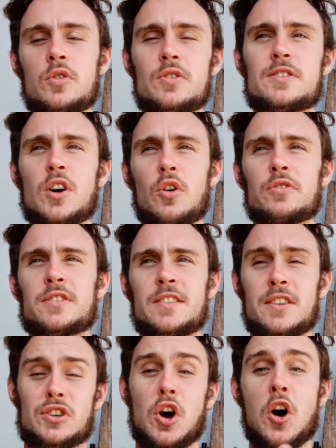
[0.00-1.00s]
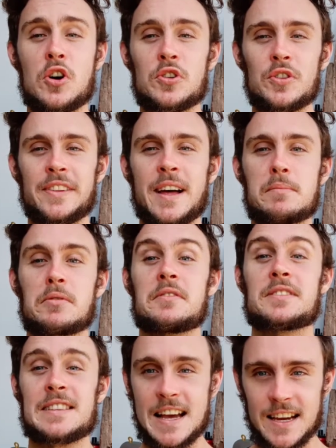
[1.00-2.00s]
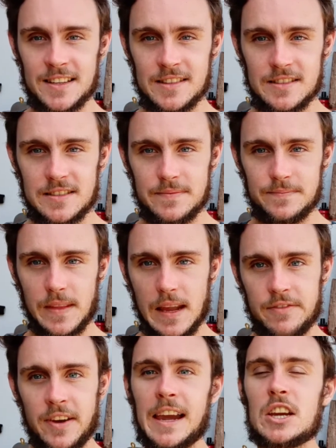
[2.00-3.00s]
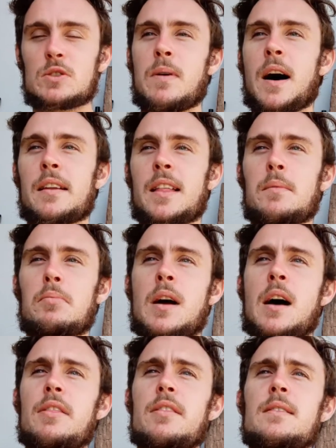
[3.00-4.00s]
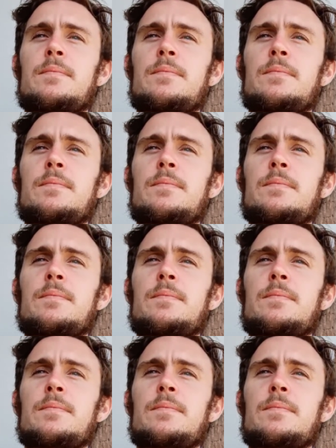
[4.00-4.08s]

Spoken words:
just alter the total number of seconds for each part of that breath.